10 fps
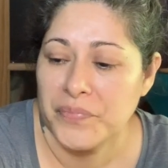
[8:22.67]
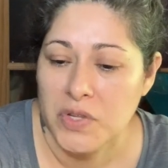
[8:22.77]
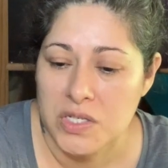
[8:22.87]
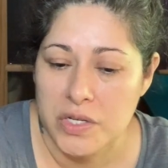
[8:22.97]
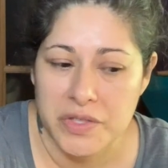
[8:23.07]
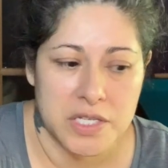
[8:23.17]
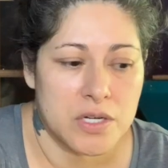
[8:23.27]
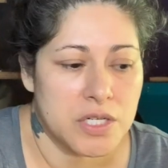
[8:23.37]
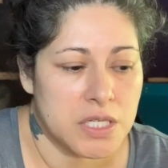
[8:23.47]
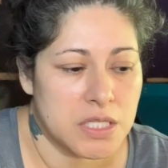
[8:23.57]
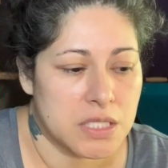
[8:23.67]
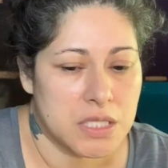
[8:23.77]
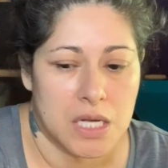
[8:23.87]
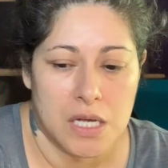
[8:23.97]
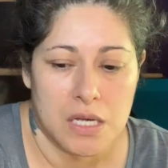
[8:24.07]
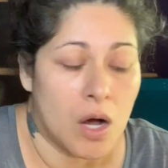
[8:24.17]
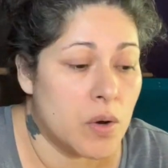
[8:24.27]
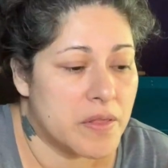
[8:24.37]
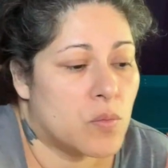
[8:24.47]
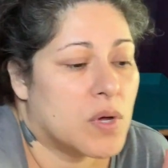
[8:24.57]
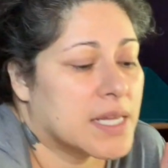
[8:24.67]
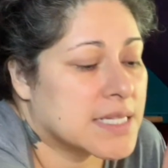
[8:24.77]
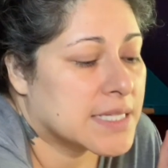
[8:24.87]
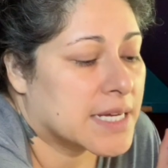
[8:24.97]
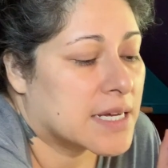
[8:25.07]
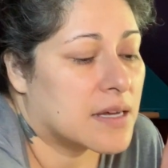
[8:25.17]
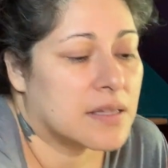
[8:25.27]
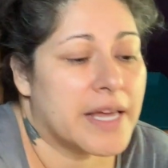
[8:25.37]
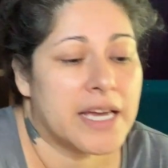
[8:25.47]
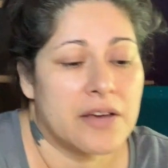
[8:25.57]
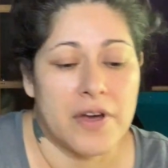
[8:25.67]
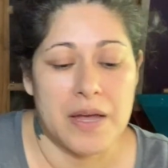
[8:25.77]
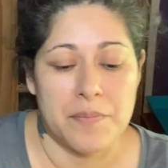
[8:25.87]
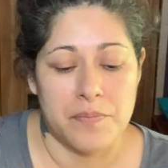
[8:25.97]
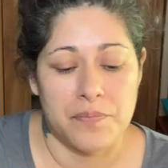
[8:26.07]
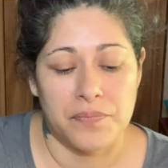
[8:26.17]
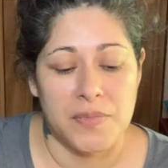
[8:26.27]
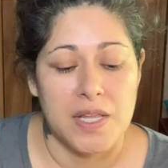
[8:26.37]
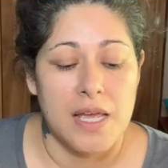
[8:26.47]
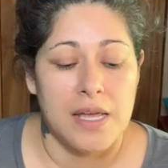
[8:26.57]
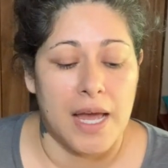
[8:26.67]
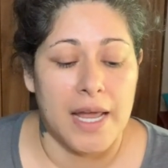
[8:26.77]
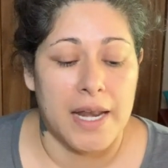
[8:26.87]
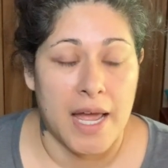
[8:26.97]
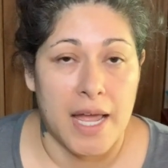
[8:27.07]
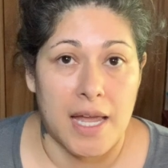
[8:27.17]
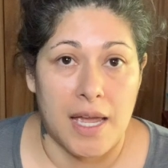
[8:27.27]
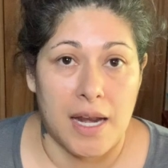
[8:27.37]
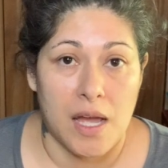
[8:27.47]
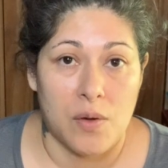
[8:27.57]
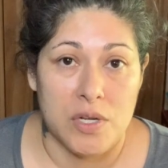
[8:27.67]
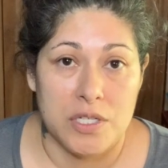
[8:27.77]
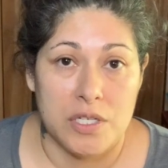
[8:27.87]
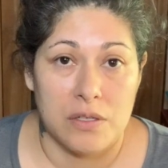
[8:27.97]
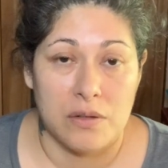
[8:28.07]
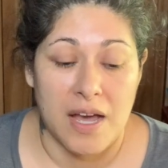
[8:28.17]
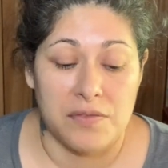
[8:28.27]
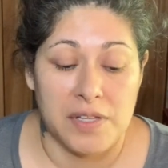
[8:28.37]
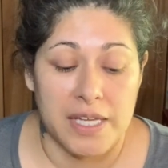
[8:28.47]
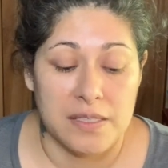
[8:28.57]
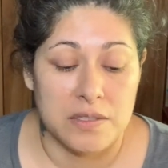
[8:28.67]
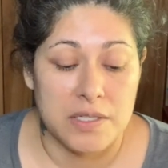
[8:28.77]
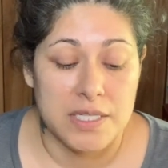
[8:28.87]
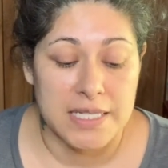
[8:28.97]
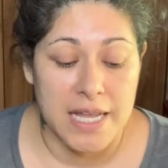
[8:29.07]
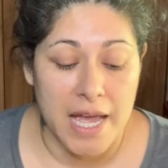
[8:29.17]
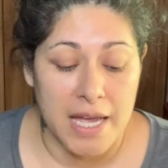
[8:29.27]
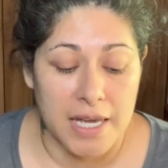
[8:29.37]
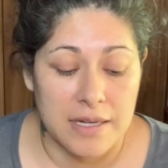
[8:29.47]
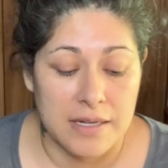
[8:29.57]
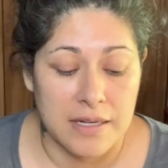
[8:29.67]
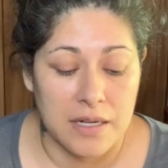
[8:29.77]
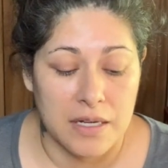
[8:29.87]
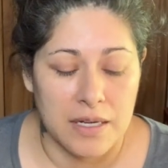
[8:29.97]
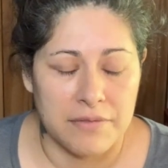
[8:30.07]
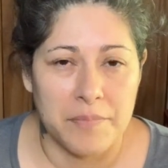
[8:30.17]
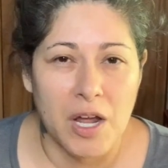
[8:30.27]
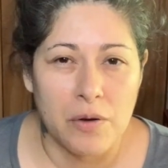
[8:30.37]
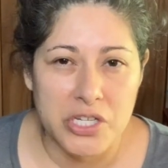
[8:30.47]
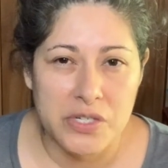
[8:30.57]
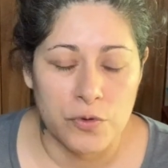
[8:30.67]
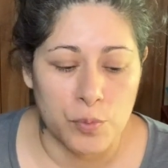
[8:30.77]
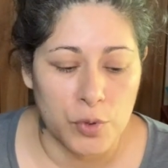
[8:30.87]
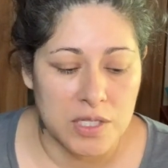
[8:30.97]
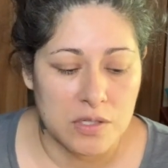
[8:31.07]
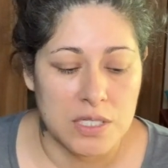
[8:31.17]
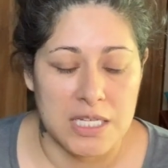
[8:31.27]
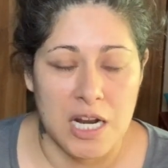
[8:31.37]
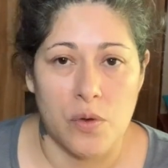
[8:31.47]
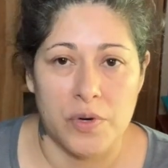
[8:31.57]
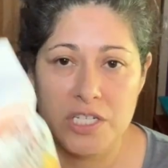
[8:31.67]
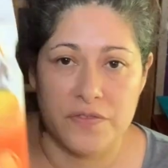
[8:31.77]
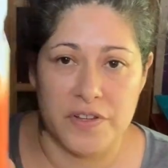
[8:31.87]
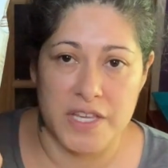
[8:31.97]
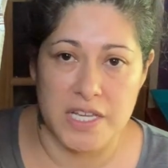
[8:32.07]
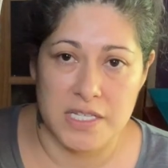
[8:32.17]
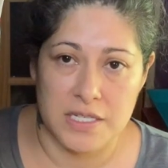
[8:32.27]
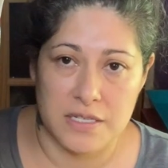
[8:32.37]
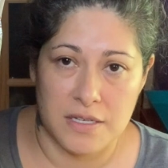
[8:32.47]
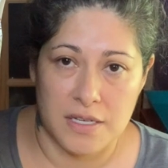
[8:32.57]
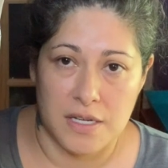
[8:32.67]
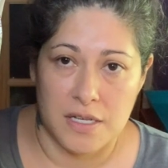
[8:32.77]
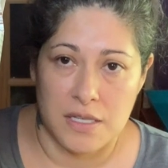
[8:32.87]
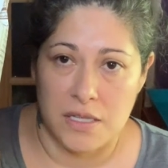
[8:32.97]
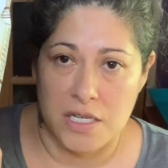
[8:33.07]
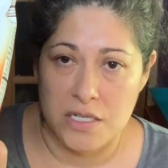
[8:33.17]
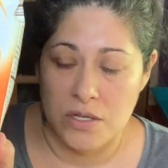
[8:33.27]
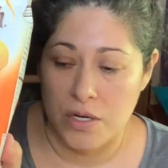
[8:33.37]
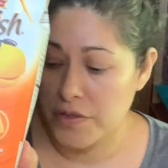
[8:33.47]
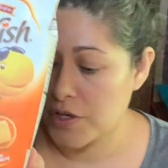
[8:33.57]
So these are just, oh, and then one last thing, like if I'm at night and I want to have like a little snack, if I'm not reaching for pretzels, then I'll reach for these. These are the